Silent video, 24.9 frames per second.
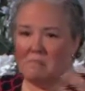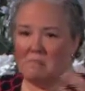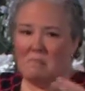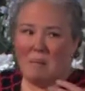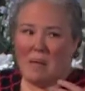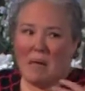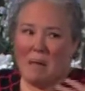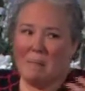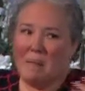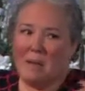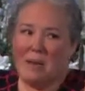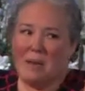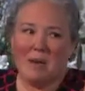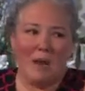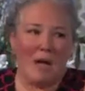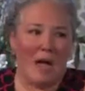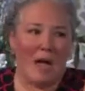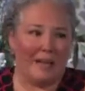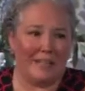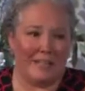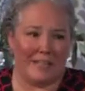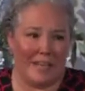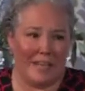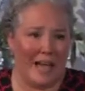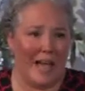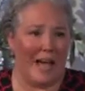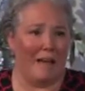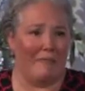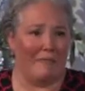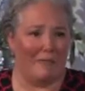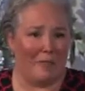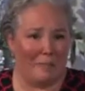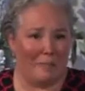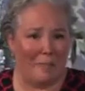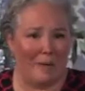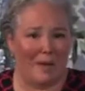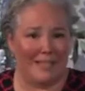maybe not to
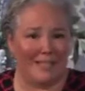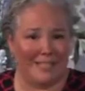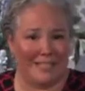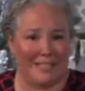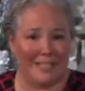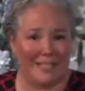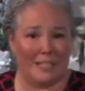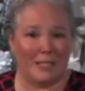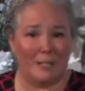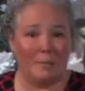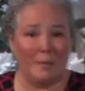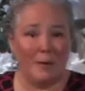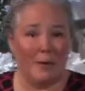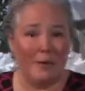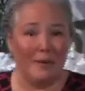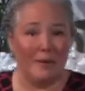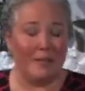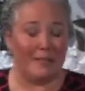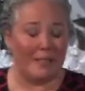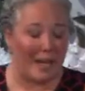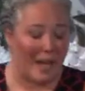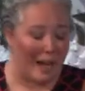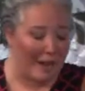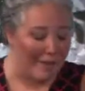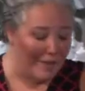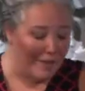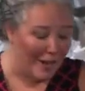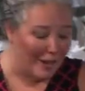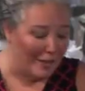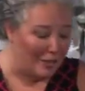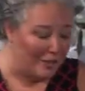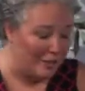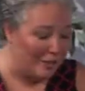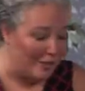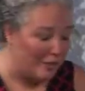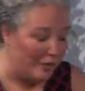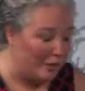have the best experience. I've
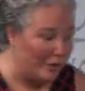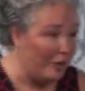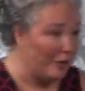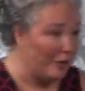actually